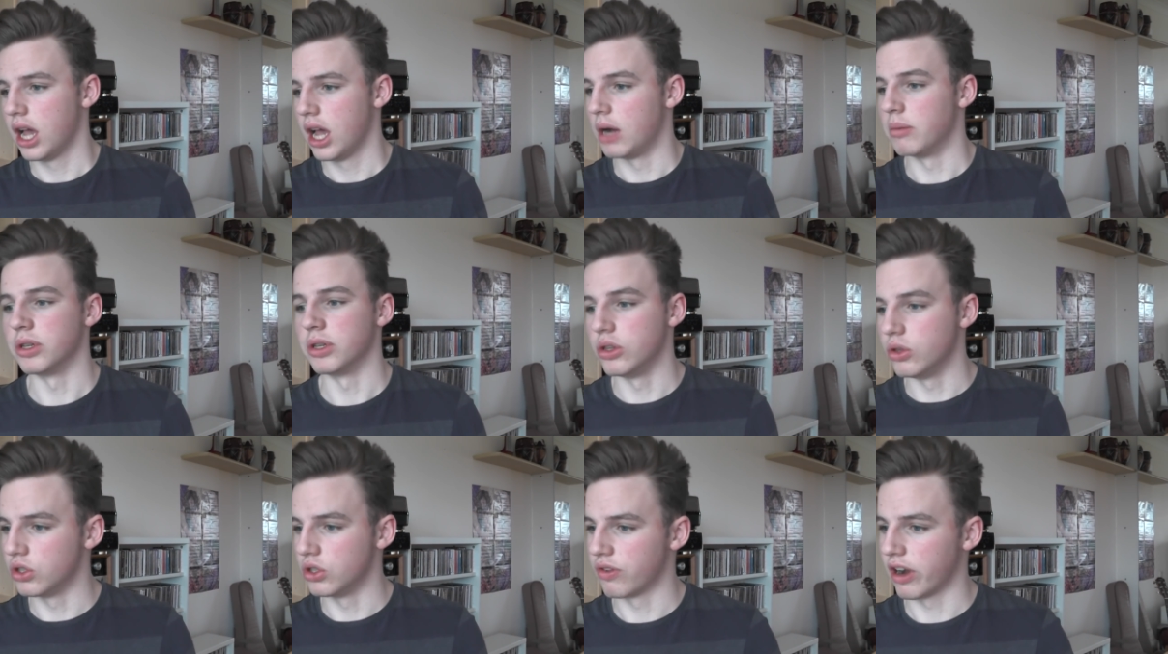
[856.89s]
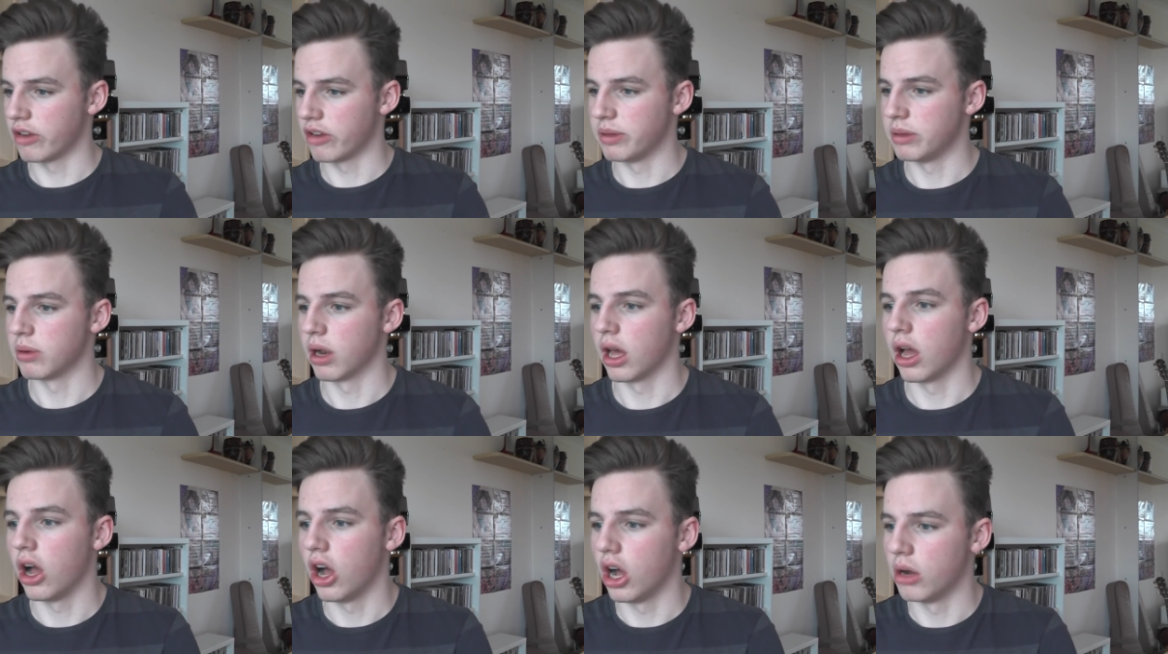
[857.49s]
I'm a huge fan of
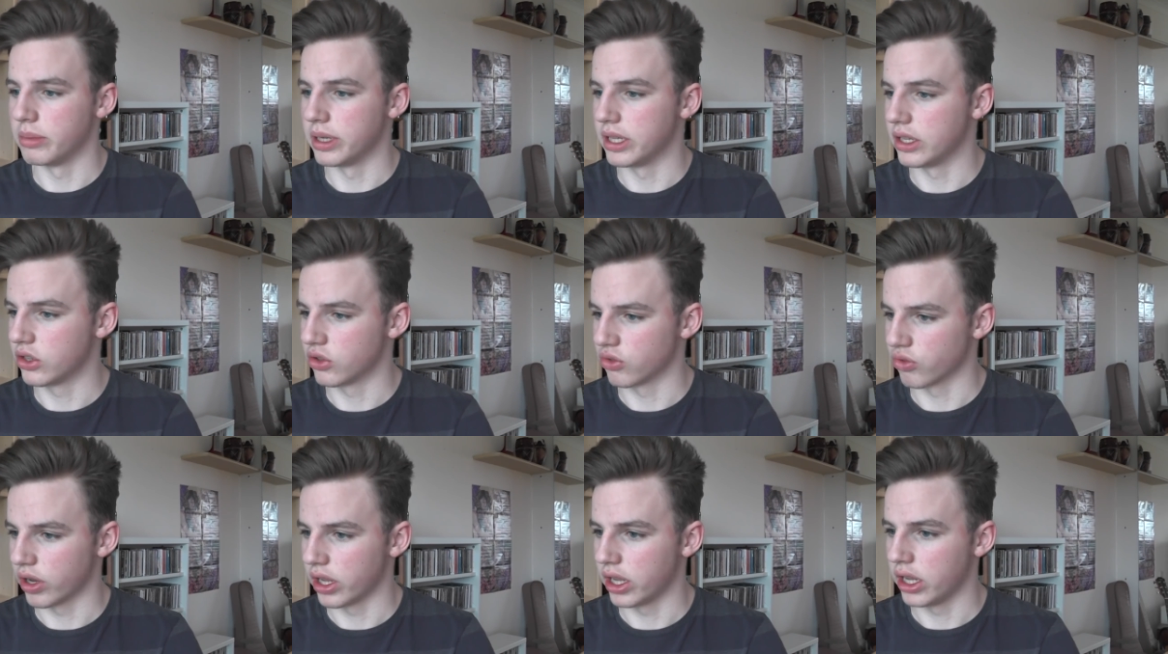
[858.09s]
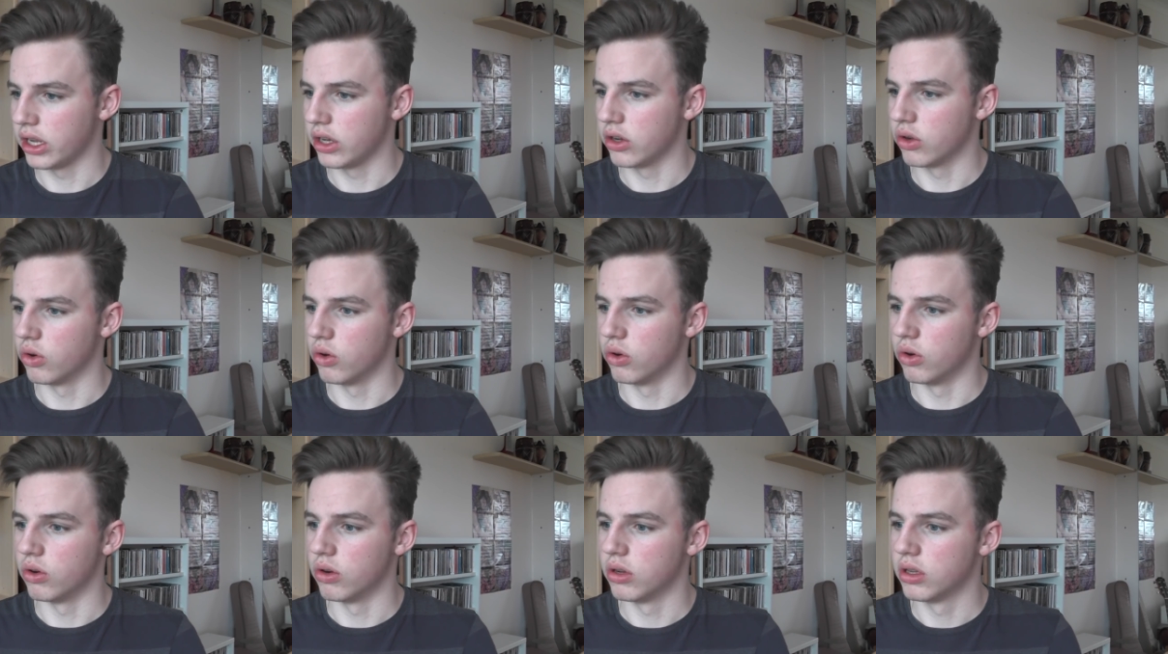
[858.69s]
people like Harmony Korine
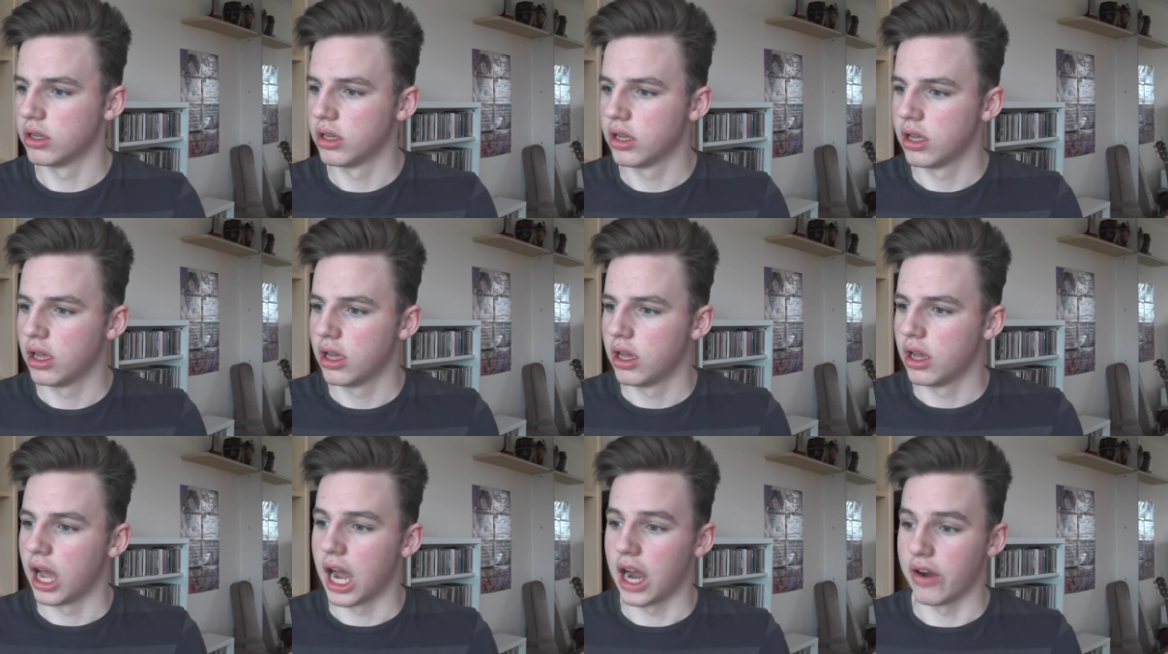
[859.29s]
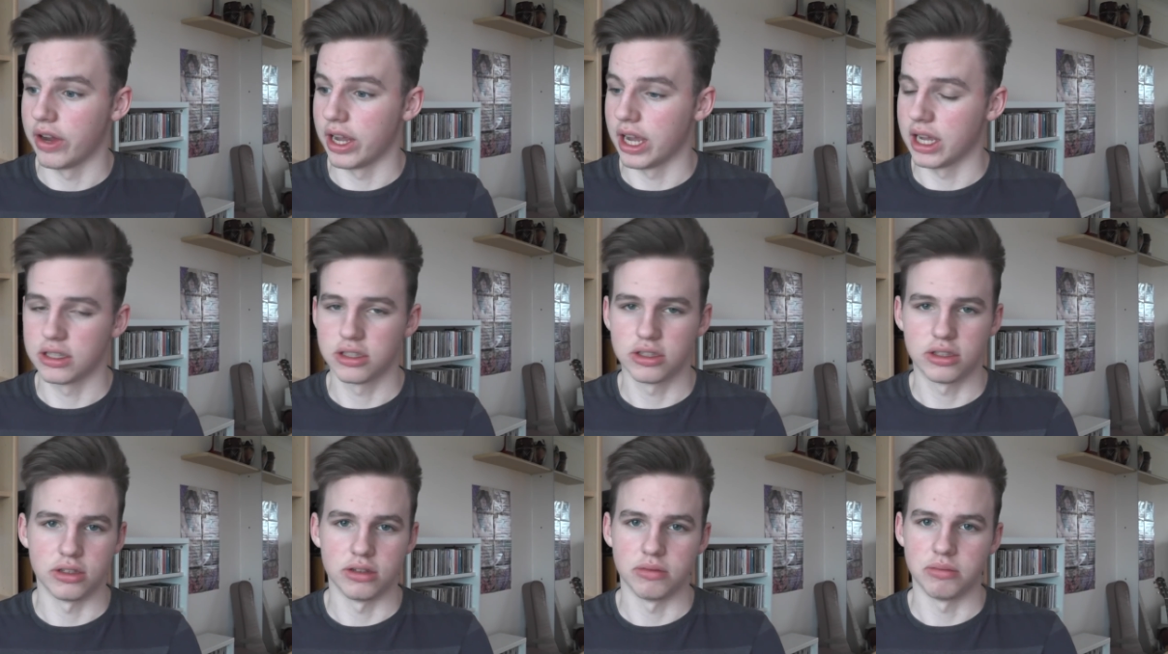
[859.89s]
or Ari
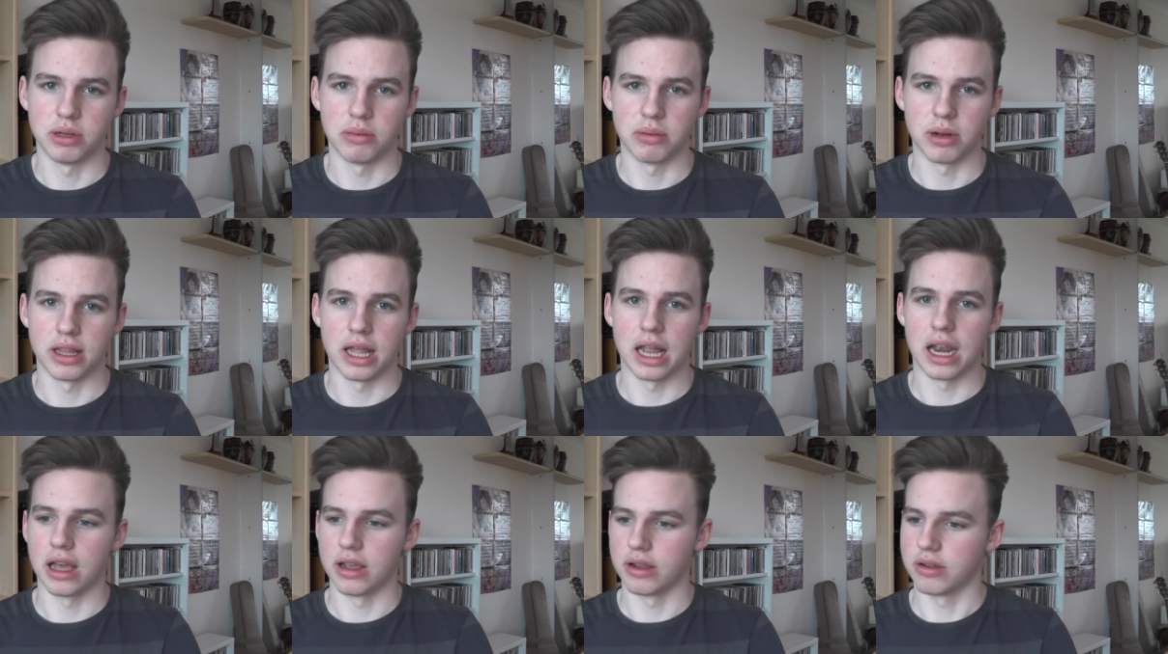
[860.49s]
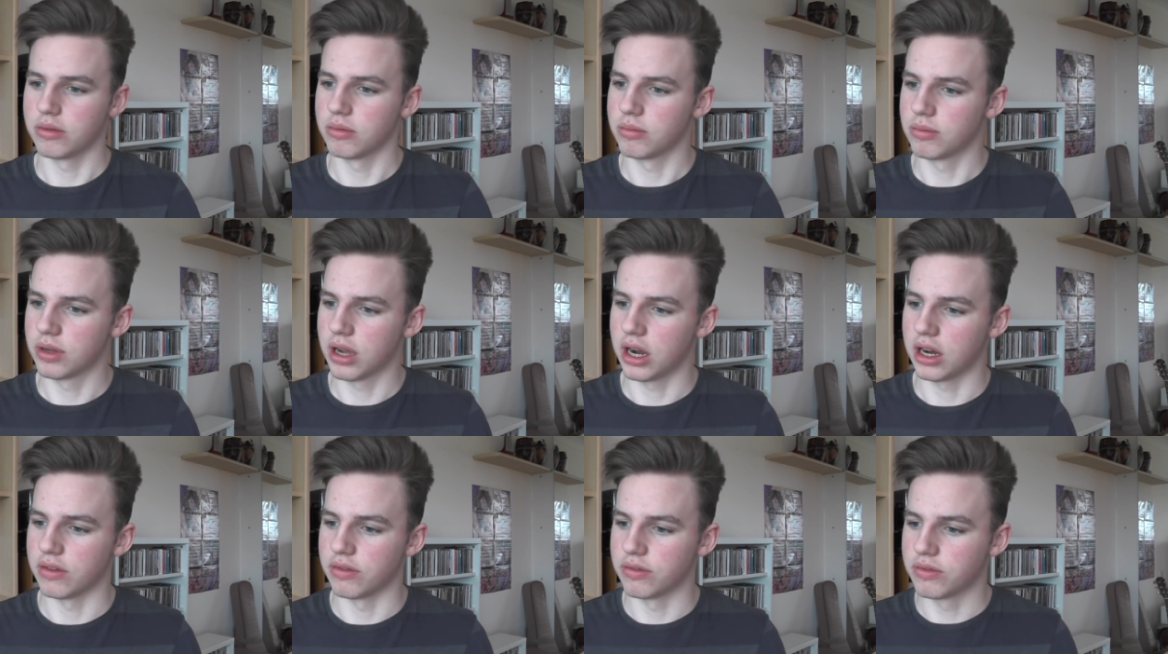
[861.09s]
Aster and people like that, like
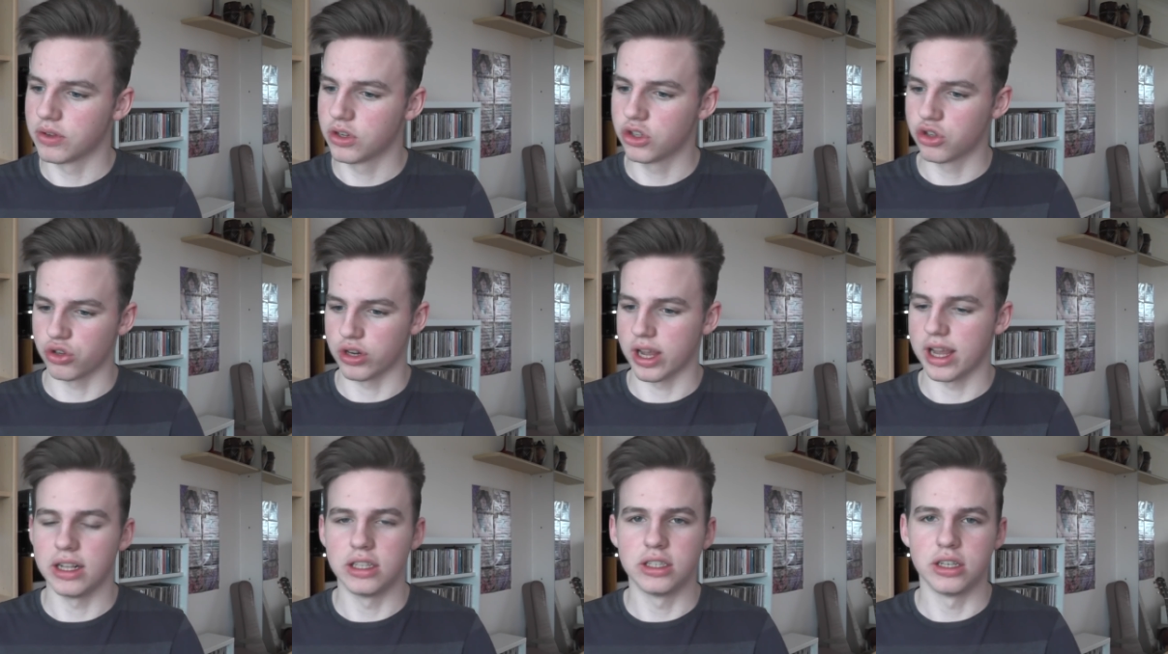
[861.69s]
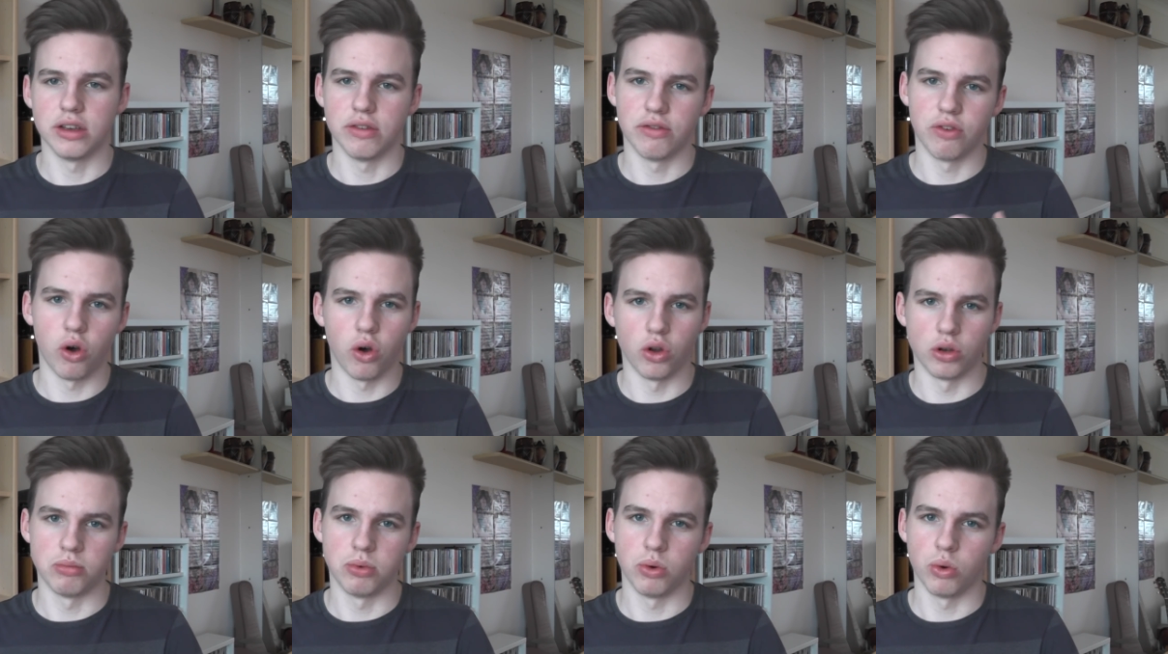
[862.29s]
kind of creative,
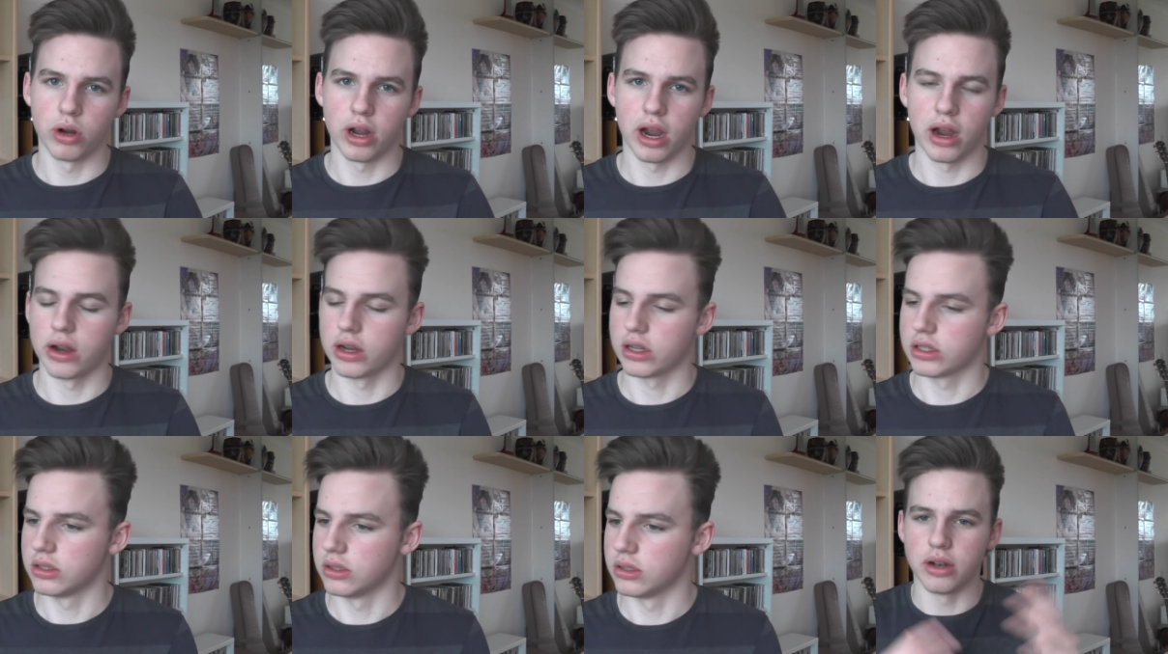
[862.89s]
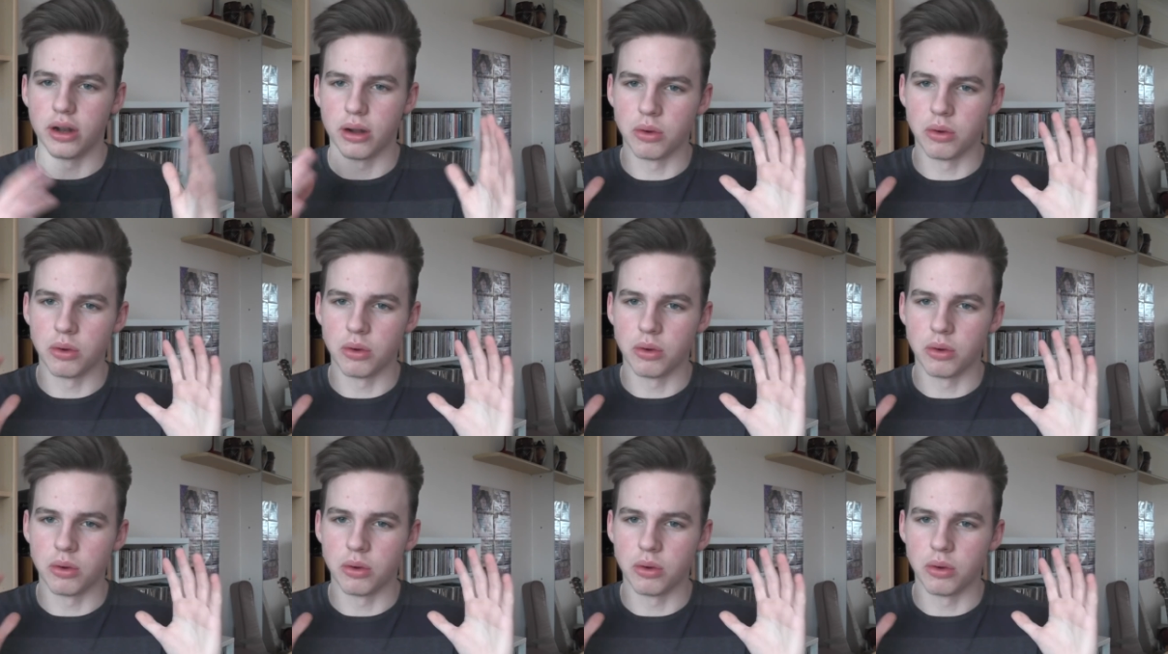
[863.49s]
oddball characters.